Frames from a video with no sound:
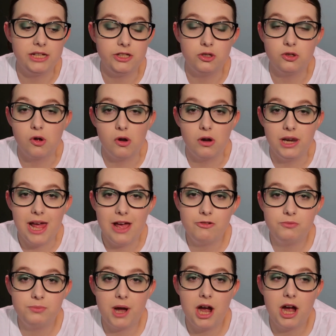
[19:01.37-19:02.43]
you're not left
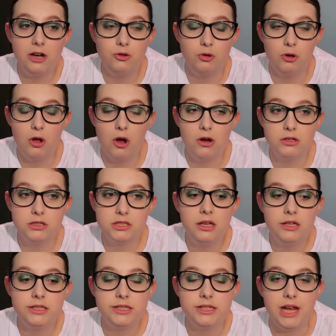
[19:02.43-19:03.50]
behind or lost.
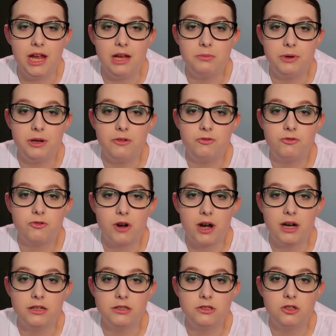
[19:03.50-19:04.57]
Stay with
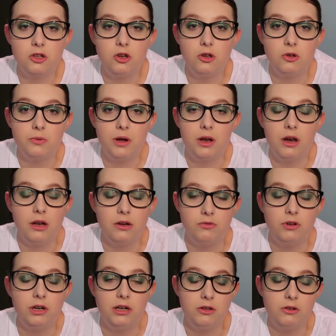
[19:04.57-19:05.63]
friends who are like
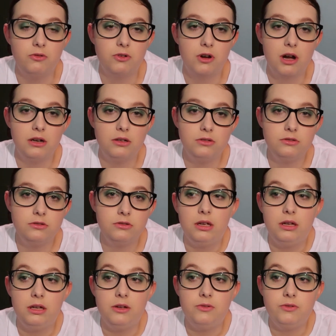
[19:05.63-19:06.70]
really your friends.
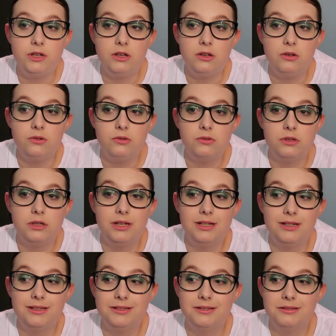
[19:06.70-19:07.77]
If you
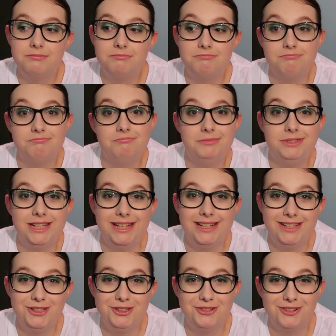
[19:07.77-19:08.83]
did
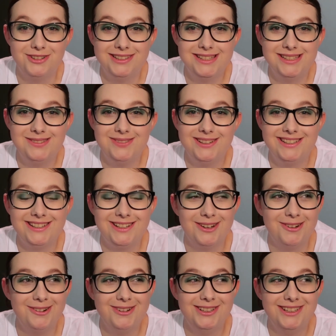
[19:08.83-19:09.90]
enjoy this
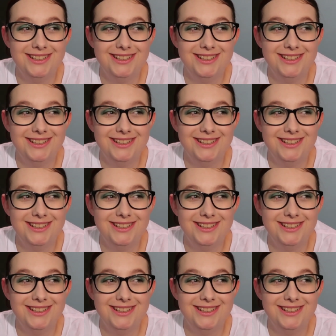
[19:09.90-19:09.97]
video,